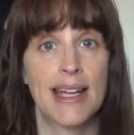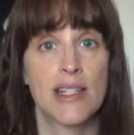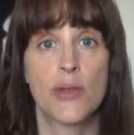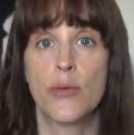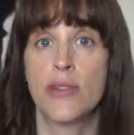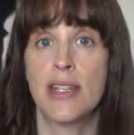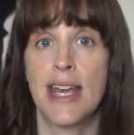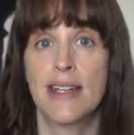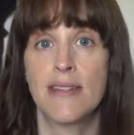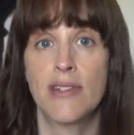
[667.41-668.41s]
It's towards the
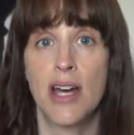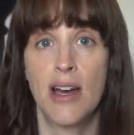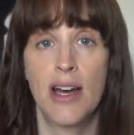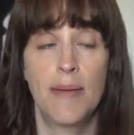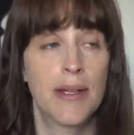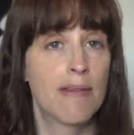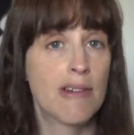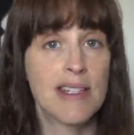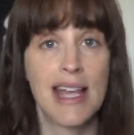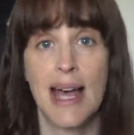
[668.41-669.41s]
end of term, there are
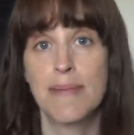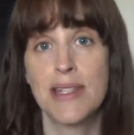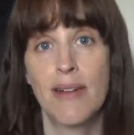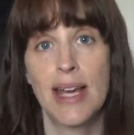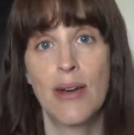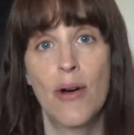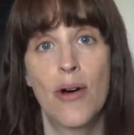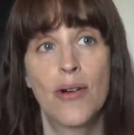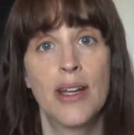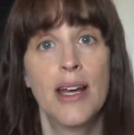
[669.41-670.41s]
exams going
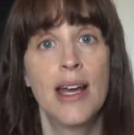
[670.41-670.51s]
on,